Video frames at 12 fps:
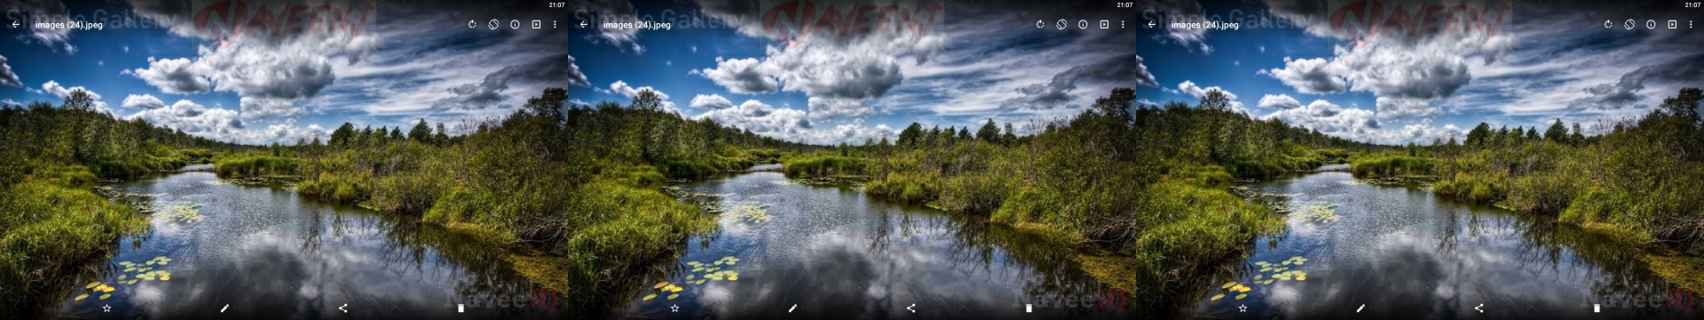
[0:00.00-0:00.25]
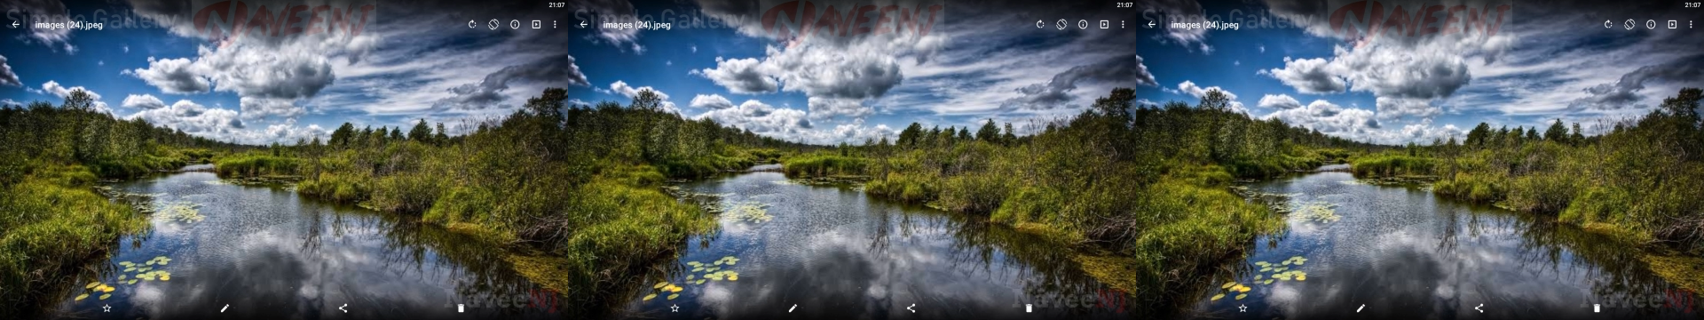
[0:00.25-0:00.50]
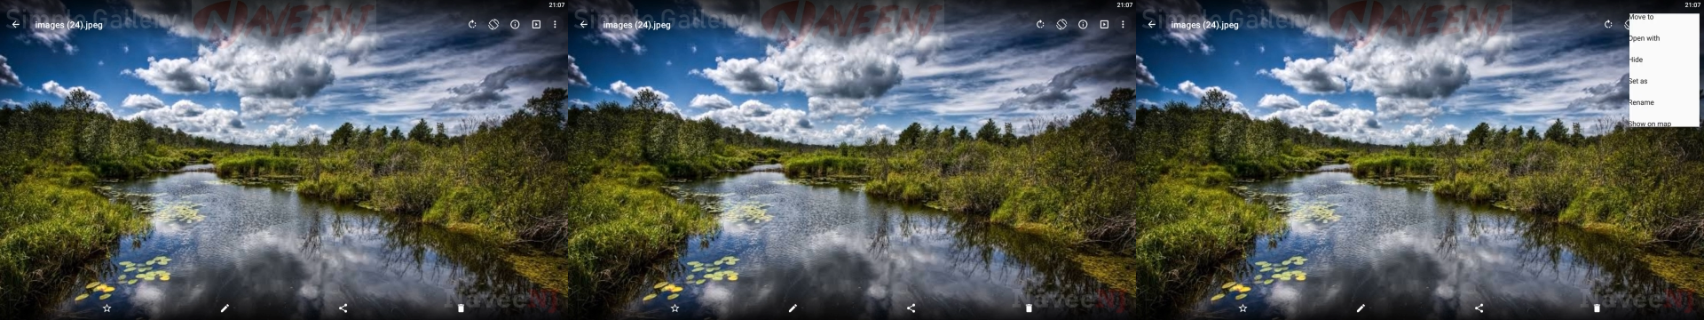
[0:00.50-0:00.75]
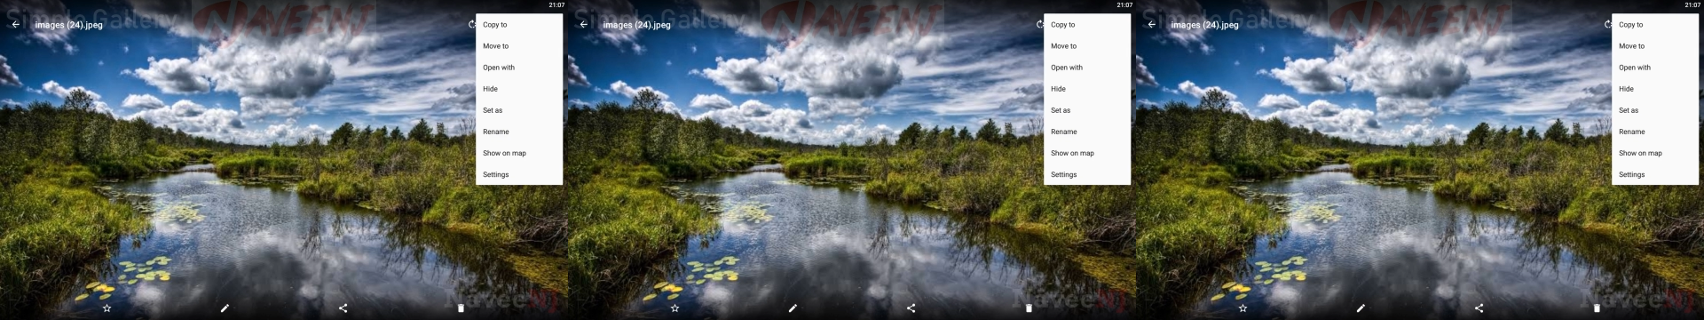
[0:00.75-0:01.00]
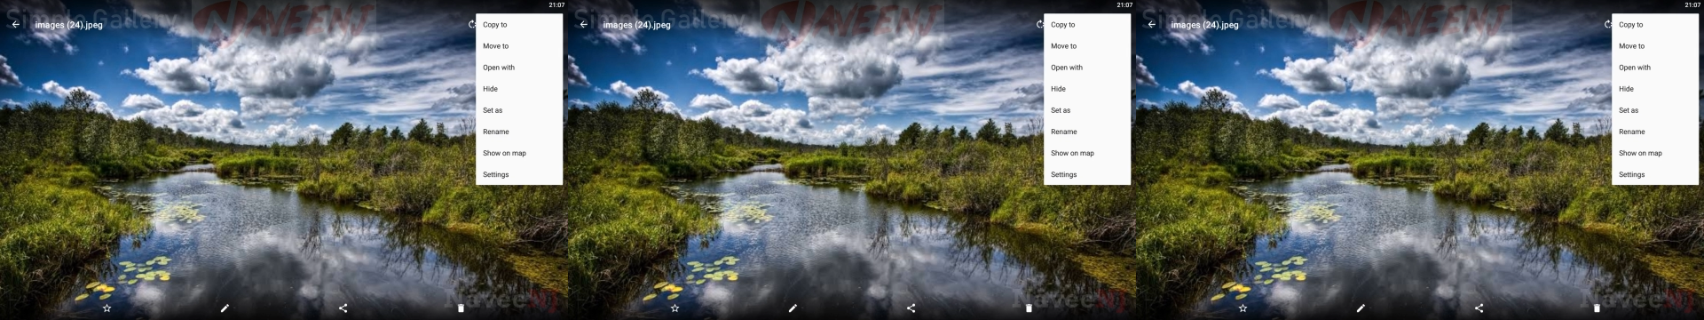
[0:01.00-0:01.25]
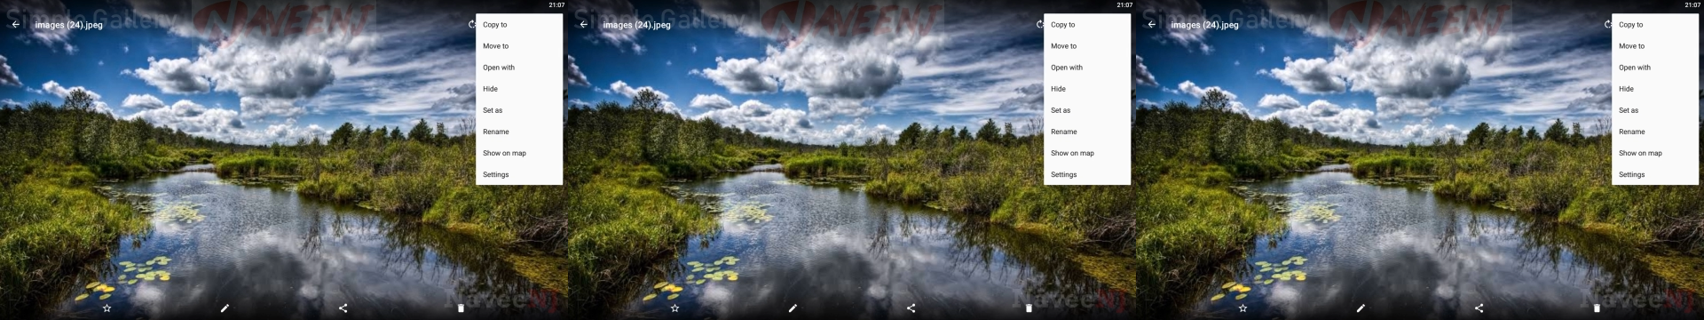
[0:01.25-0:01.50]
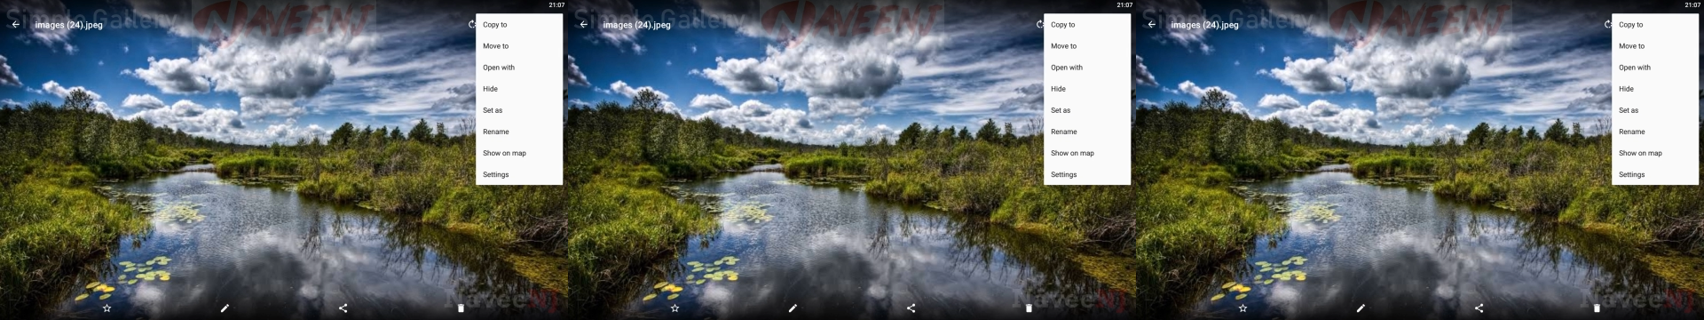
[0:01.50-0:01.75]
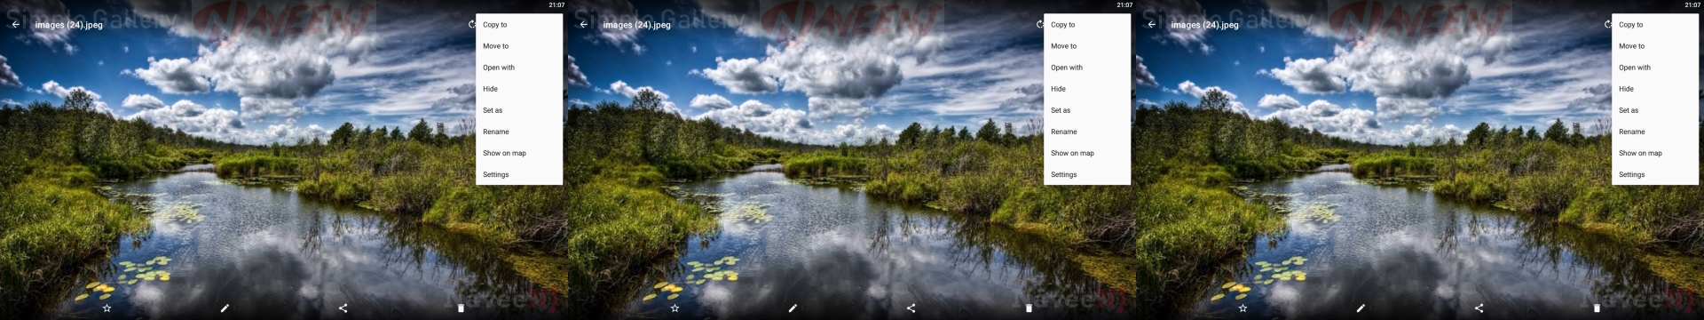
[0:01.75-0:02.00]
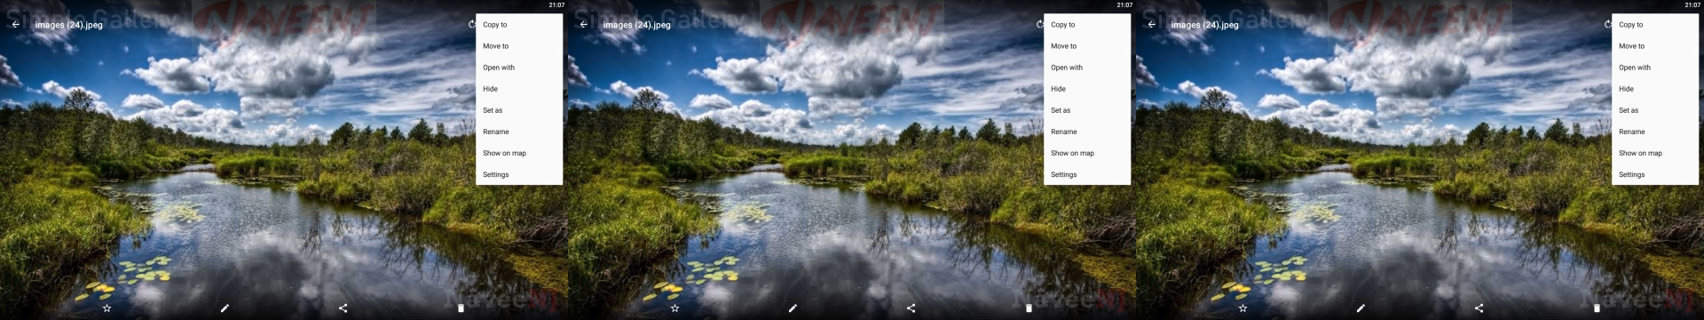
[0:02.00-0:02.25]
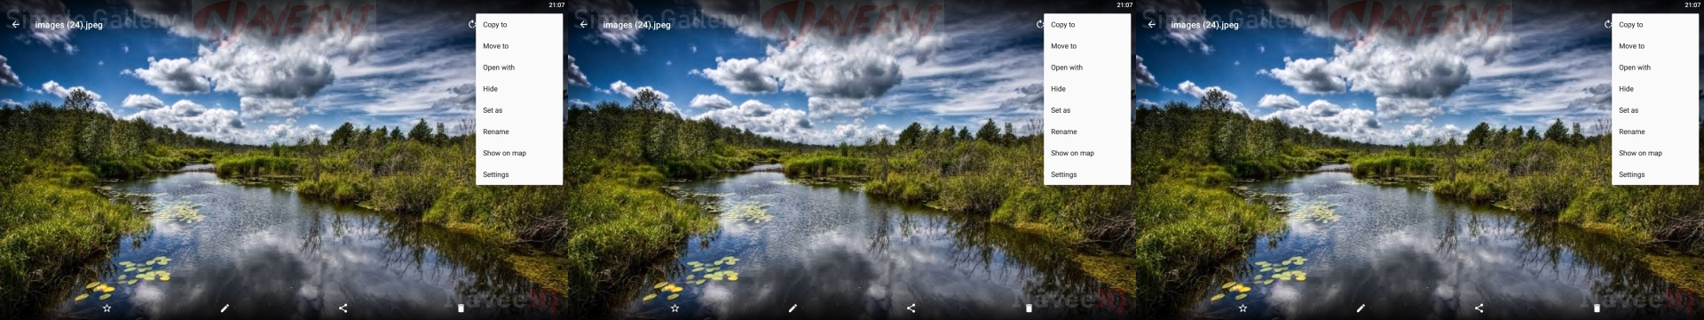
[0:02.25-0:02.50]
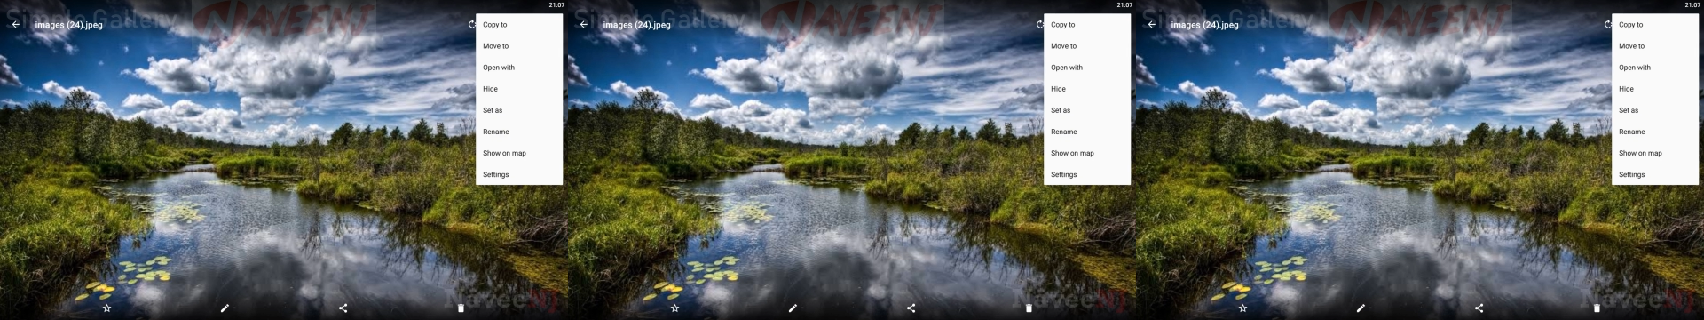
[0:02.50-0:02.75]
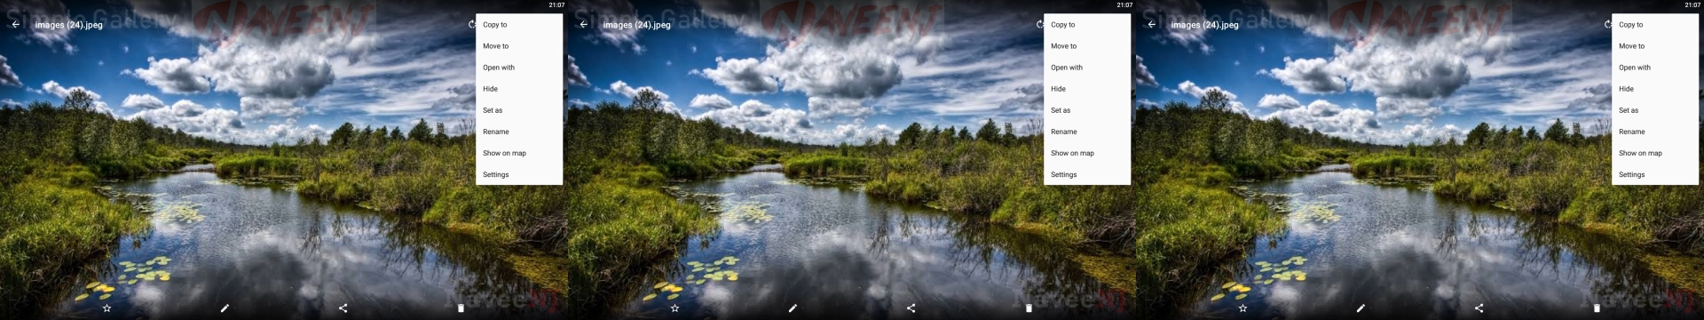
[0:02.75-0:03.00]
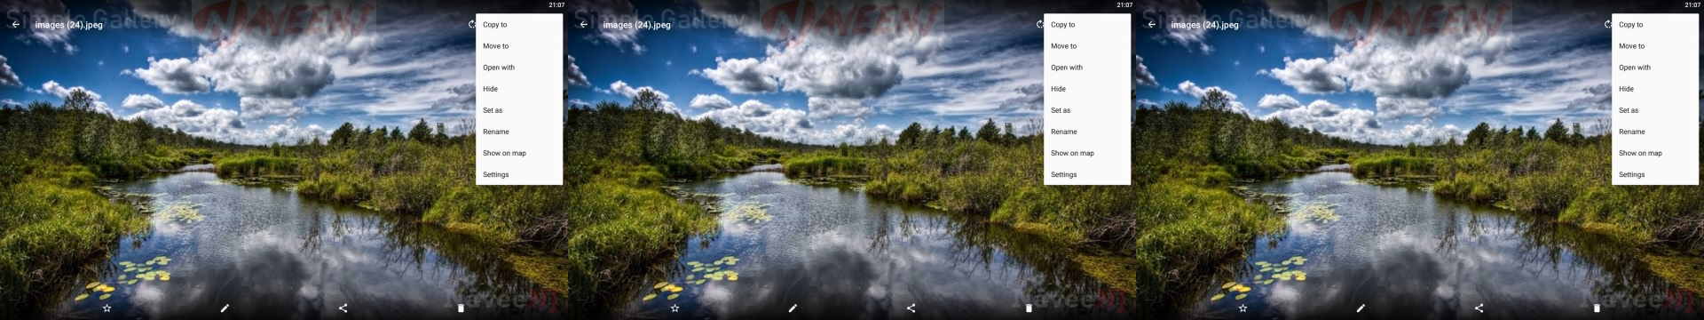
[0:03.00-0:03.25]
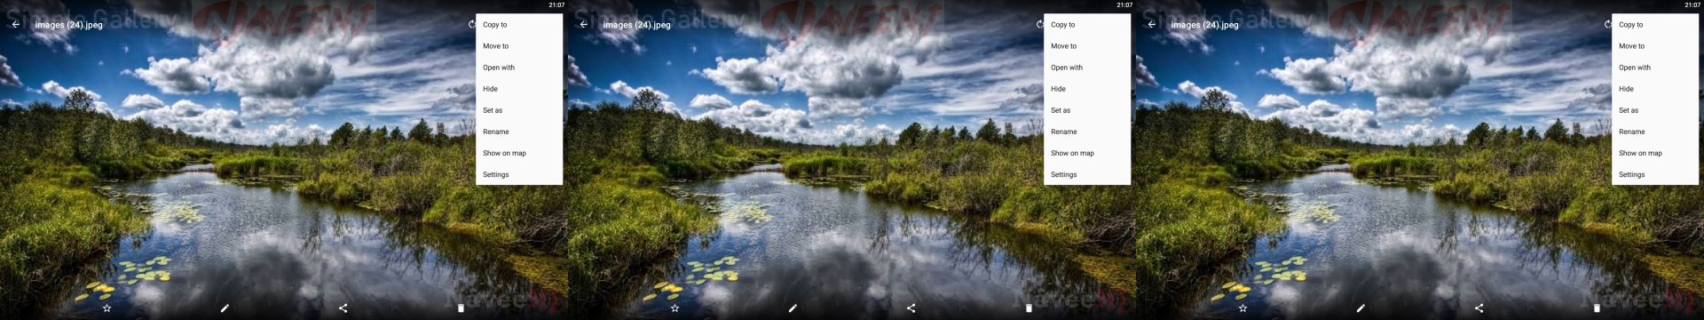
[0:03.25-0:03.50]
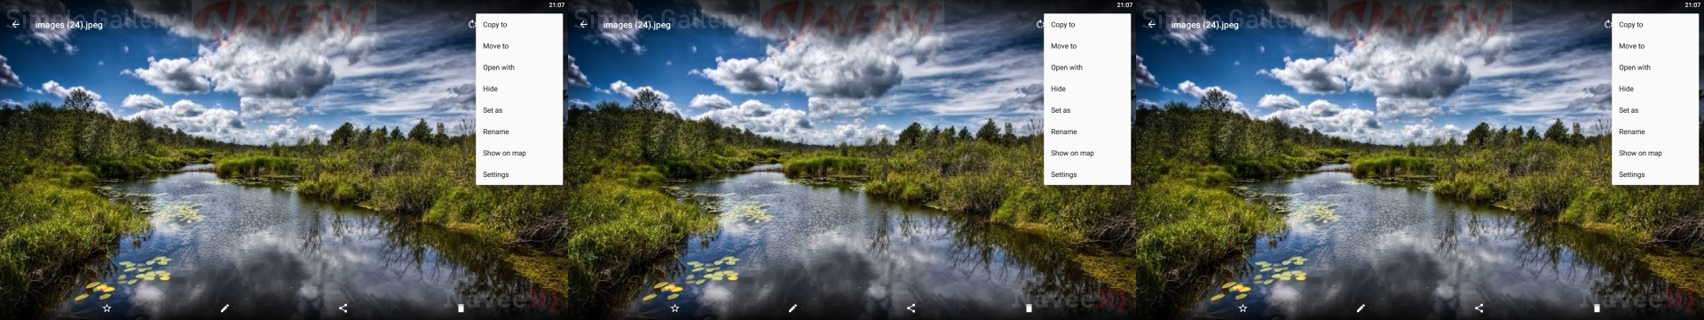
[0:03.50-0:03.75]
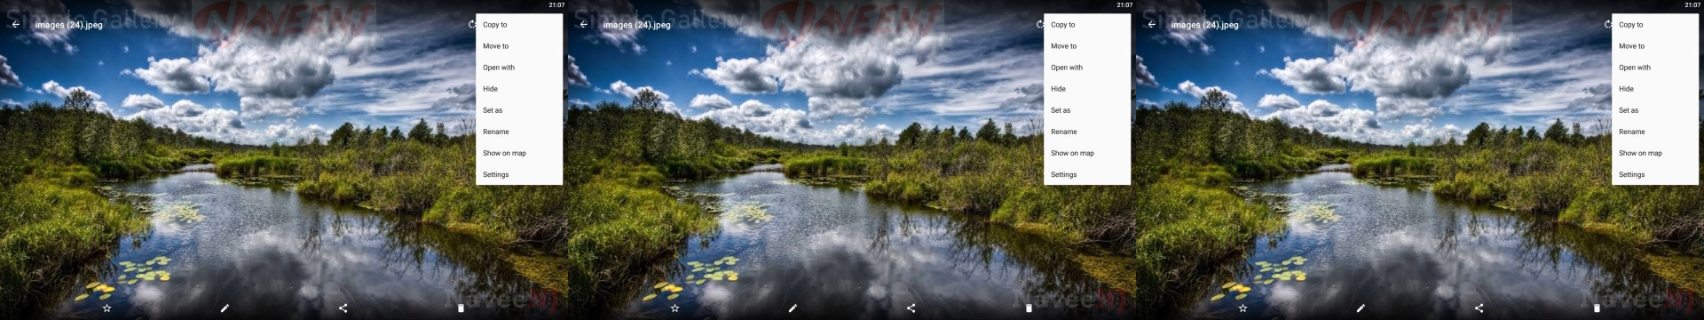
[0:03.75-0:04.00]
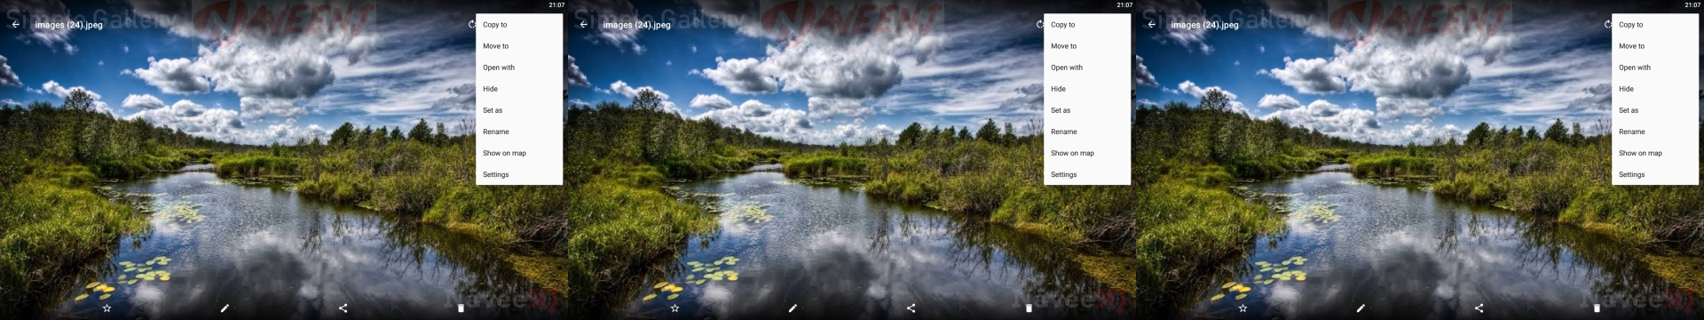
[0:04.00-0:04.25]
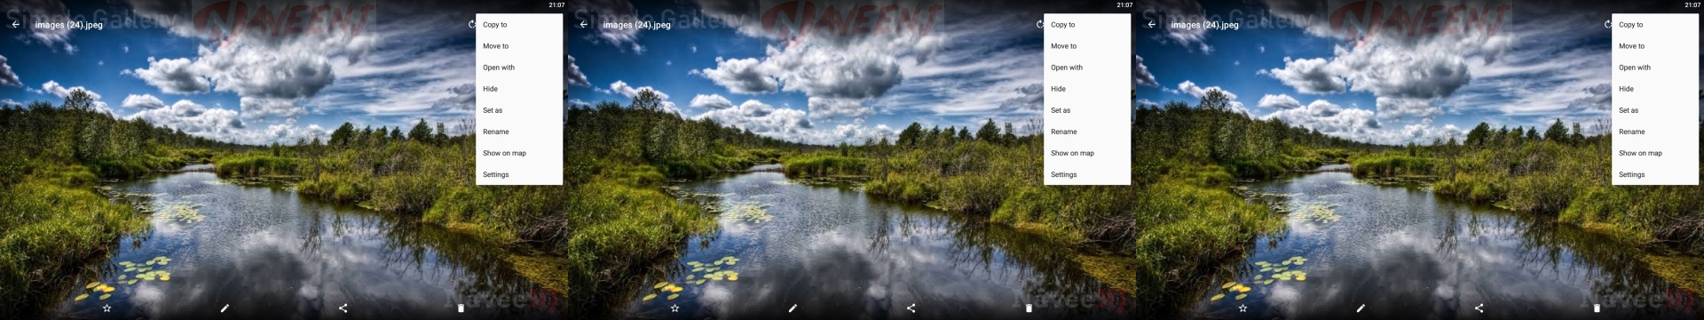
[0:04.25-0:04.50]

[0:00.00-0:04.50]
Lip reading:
Nobody's mouth can be seen.